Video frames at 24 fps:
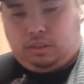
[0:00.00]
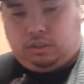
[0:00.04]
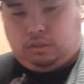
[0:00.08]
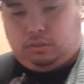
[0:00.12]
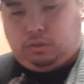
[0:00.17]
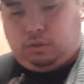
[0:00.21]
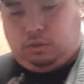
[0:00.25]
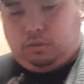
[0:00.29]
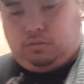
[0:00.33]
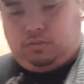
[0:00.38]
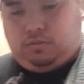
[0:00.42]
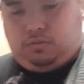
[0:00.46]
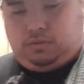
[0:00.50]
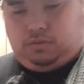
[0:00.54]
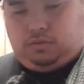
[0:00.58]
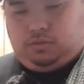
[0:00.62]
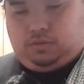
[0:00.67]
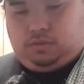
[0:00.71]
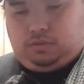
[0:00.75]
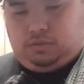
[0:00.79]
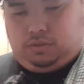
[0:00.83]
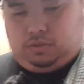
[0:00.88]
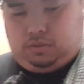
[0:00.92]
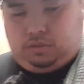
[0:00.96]
Oh,
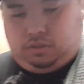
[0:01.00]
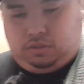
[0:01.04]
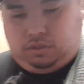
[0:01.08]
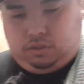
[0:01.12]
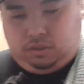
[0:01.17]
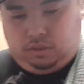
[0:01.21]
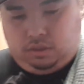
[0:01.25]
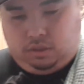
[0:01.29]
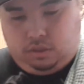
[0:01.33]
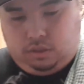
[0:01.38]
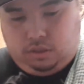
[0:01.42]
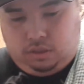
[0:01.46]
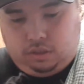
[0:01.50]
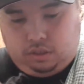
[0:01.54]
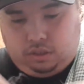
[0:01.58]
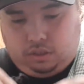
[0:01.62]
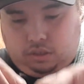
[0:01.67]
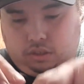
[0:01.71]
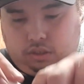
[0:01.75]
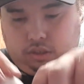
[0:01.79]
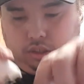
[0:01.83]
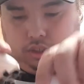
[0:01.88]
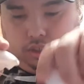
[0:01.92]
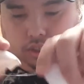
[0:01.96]

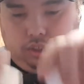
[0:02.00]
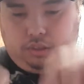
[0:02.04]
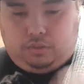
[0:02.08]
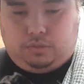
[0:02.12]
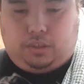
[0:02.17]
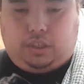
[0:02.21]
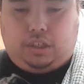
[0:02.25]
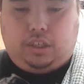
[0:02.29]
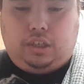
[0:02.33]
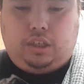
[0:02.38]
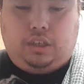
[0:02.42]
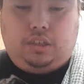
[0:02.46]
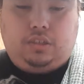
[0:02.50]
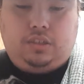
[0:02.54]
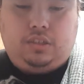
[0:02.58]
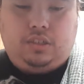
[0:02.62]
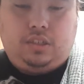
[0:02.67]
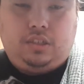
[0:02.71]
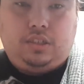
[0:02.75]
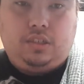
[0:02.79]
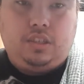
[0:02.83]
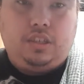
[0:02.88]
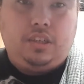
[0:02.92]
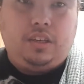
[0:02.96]
and there we go.
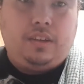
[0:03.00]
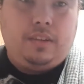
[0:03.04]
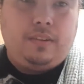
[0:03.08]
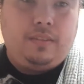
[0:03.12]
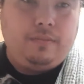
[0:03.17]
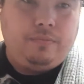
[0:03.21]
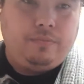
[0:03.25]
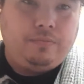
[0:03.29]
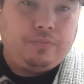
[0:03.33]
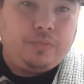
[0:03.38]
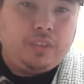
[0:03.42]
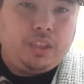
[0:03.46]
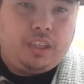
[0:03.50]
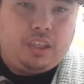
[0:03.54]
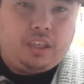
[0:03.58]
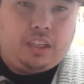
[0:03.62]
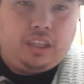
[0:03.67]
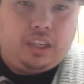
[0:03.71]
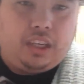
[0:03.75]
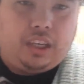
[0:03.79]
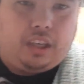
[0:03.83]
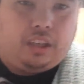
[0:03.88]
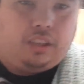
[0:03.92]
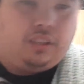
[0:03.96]

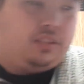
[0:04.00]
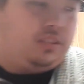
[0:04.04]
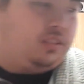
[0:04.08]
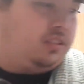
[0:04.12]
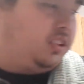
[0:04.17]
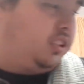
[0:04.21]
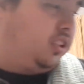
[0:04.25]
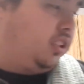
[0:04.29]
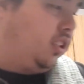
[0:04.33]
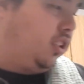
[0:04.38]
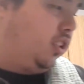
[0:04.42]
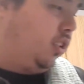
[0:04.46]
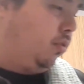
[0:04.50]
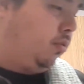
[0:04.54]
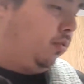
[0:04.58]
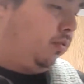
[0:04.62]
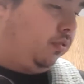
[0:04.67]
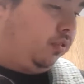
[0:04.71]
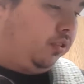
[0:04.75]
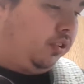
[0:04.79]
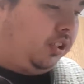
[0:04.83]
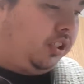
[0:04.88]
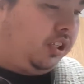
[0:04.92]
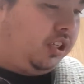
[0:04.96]
Now, here comes
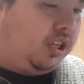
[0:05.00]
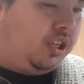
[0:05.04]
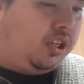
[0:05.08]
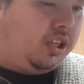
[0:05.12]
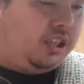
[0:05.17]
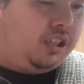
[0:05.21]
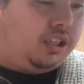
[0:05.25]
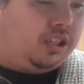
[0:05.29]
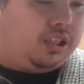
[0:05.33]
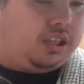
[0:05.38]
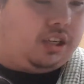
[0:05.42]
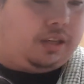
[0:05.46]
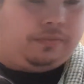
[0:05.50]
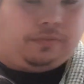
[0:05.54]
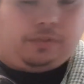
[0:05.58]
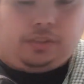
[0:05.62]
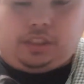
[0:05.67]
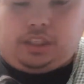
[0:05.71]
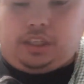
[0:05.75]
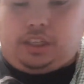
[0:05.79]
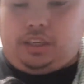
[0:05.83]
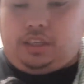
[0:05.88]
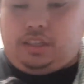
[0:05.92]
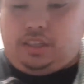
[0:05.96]
time for
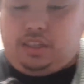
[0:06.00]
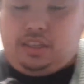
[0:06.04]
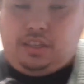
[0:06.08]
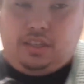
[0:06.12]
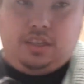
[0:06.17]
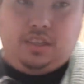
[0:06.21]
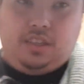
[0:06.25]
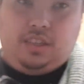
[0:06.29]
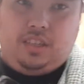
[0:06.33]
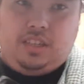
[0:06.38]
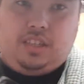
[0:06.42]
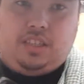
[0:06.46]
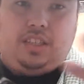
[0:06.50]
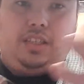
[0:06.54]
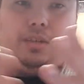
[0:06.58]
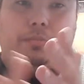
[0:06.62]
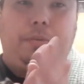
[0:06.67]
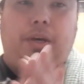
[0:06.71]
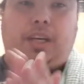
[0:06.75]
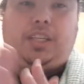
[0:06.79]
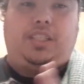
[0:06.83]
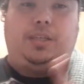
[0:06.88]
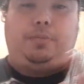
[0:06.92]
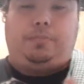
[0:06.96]
the
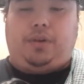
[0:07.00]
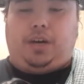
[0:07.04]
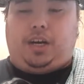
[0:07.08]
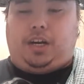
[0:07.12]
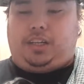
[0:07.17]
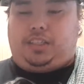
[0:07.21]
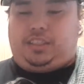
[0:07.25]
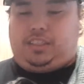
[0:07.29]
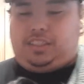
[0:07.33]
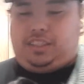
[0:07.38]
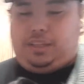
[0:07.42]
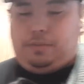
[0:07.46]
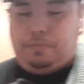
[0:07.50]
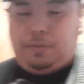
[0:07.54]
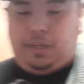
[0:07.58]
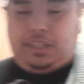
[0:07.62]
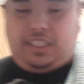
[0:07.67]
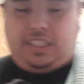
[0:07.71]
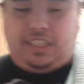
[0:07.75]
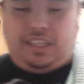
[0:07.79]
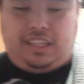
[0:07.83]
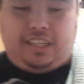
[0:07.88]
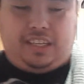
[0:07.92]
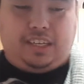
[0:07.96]
messy part, the
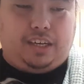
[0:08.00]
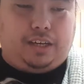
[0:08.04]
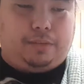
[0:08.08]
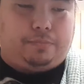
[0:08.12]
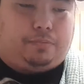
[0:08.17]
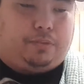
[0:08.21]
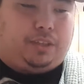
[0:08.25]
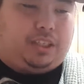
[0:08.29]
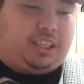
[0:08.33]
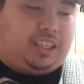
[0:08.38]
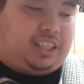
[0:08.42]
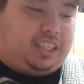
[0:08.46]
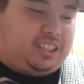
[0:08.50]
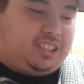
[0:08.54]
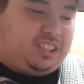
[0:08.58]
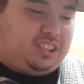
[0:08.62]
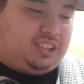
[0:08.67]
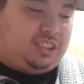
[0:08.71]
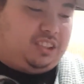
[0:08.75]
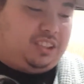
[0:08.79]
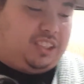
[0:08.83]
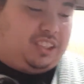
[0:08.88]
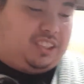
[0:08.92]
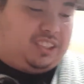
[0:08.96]
mixing it up when it gets
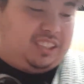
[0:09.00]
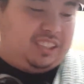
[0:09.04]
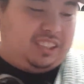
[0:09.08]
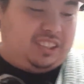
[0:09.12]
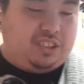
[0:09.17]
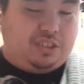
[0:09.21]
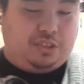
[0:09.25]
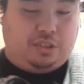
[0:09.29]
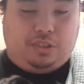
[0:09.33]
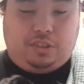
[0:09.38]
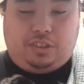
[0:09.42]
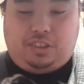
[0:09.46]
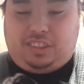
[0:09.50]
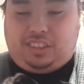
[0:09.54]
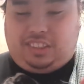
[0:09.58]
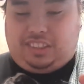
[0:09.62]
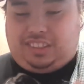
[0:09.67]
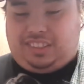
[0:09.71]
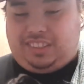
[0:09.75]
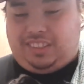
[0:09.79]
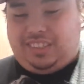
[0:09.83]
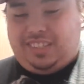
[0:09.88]
all nice and cool and